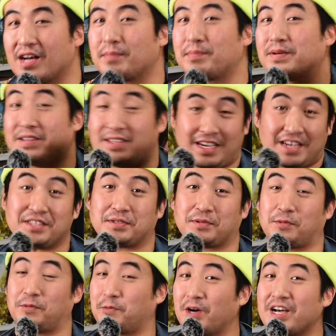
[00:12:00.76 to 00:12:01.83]
up, guess
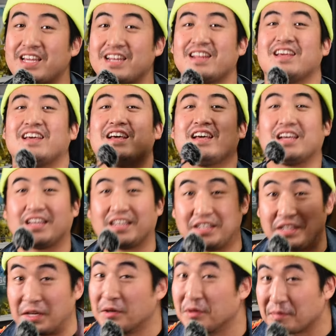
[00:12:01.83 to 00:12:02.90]
what?
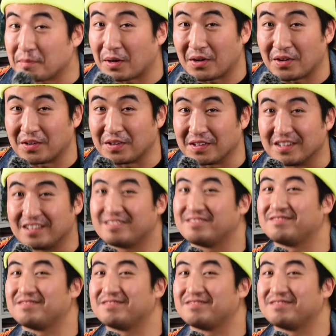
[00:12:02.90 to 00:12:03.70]
Guild Ball.